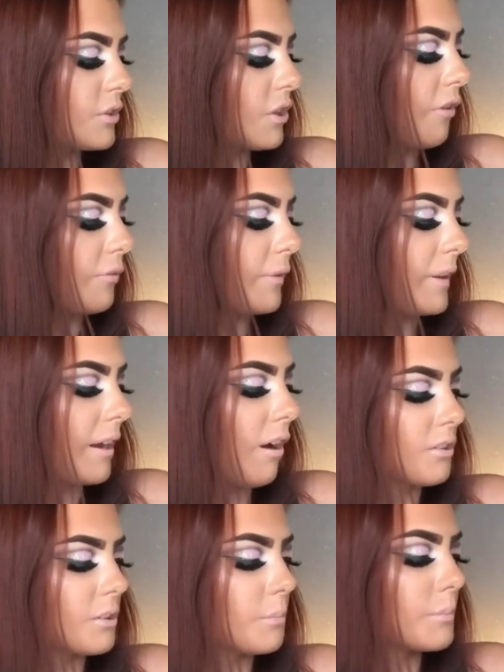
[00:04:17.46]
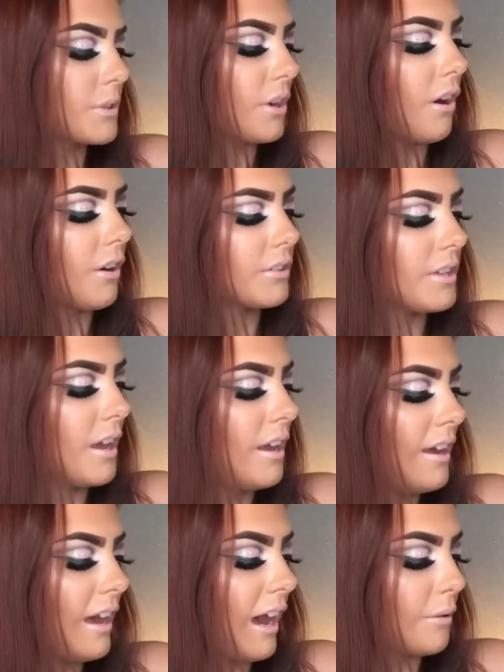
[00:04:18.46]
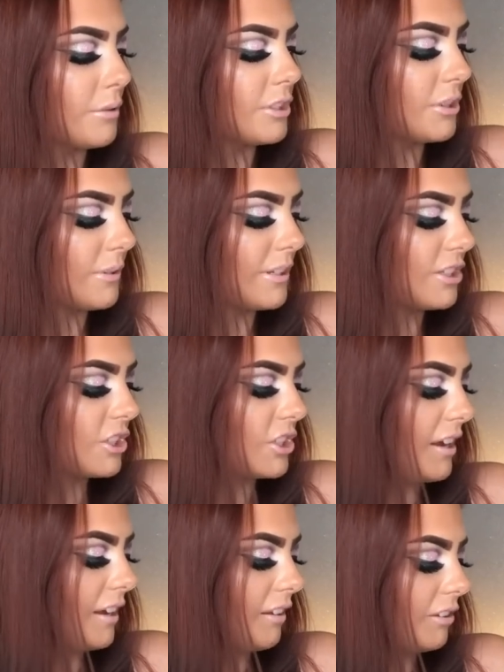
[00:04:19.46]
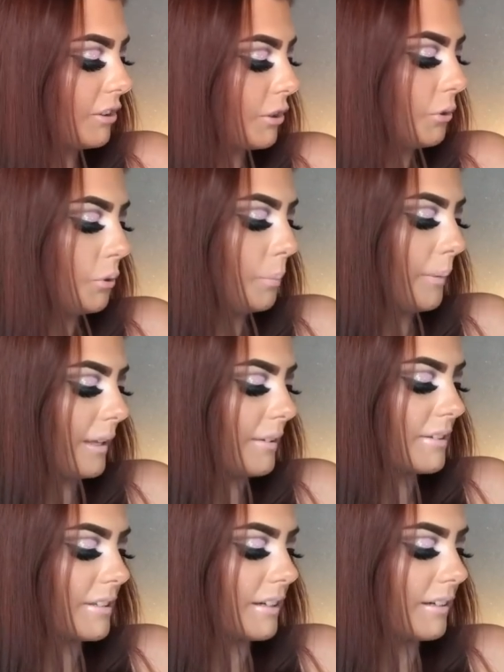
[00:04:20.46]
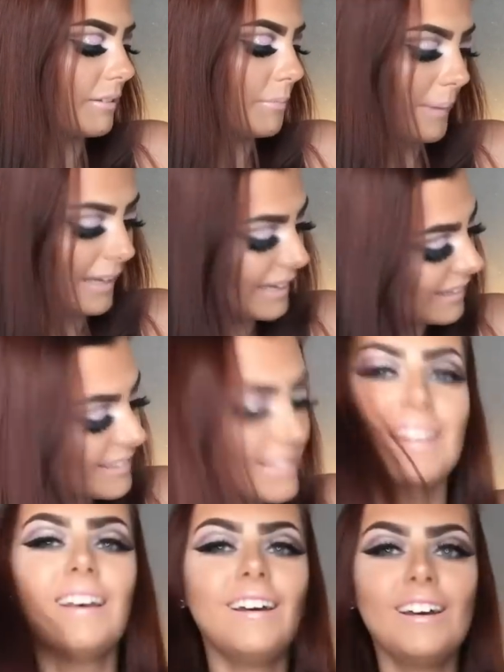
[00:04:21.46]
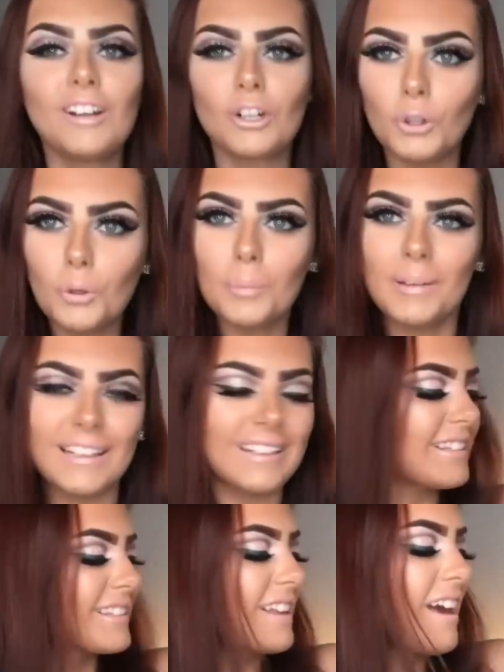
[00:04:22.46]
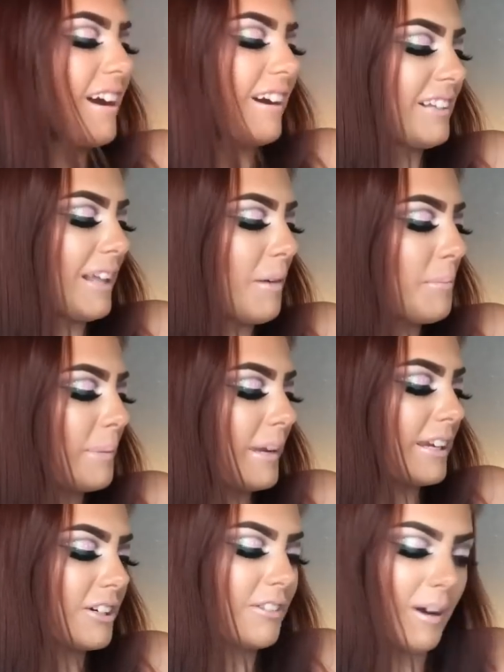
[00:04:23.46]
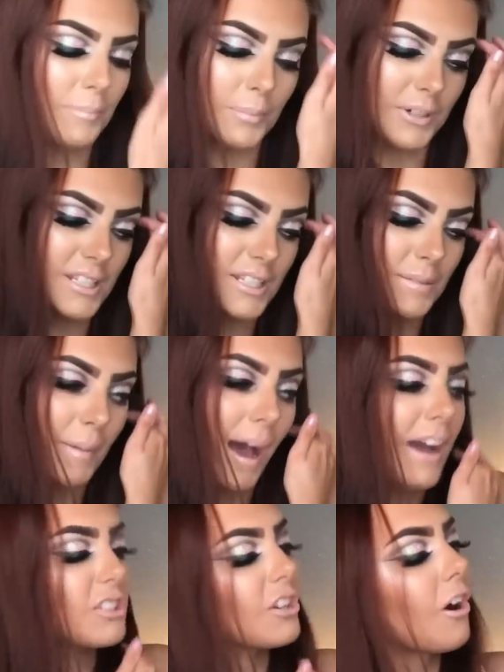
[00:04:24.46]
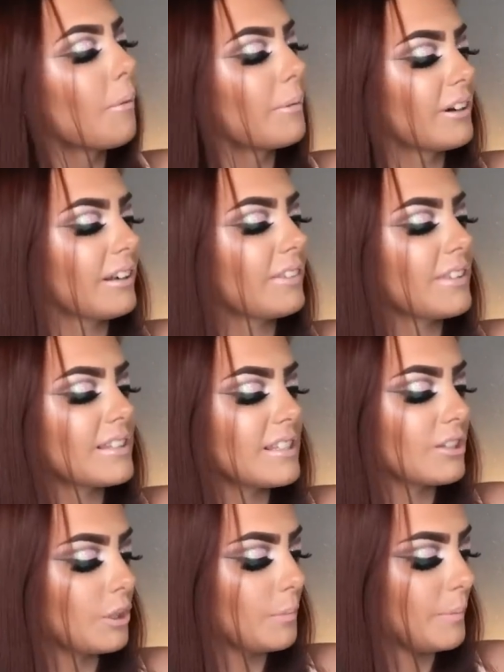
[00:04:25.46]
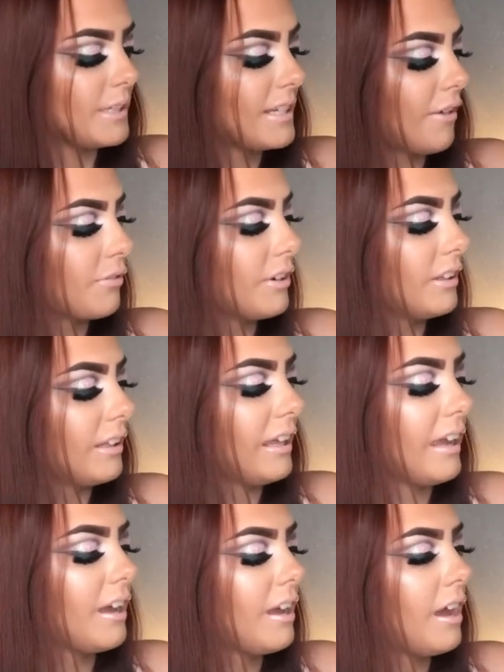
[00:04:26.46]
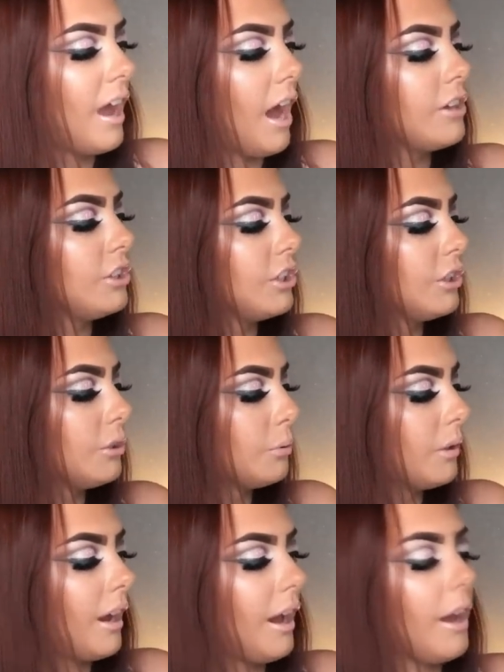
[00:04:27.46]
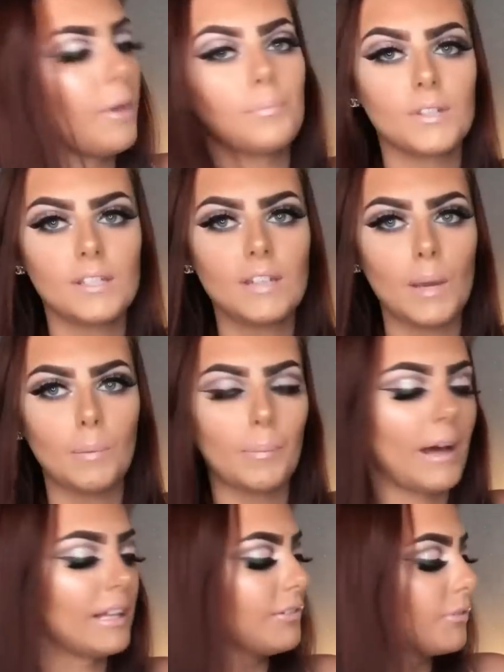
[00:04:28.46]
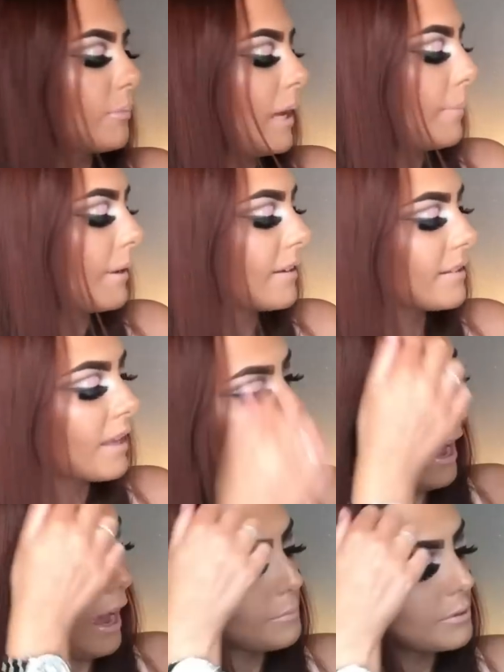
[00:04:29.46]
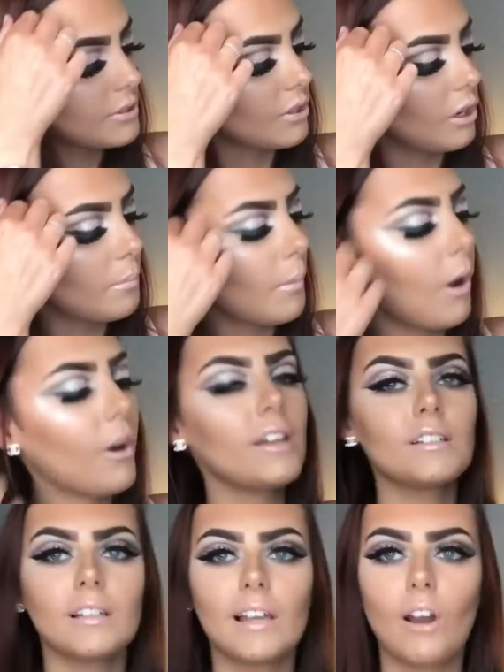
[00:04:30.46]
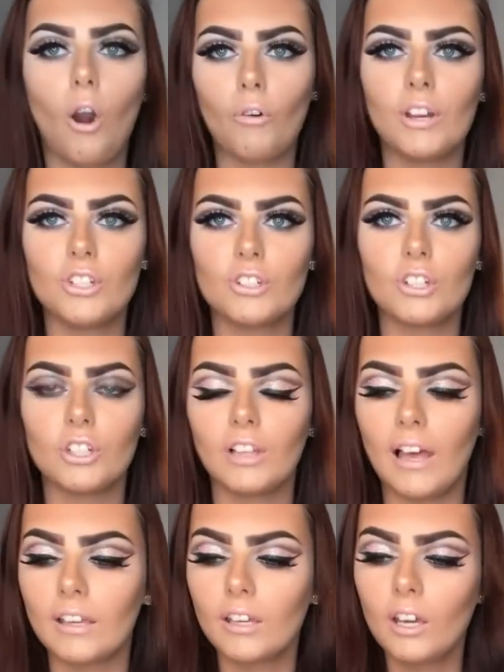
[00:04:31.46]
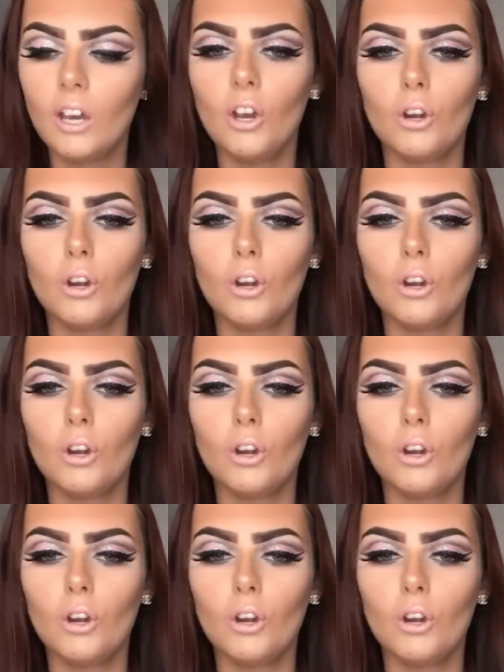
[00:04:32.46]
toffee, awesome sauce, how you doing, chill, cool beans, beans cool beans, glamping, cranberry smash. Oh my god, this is going to be definitely a new um staple palette for me because I'm so more into like orange and like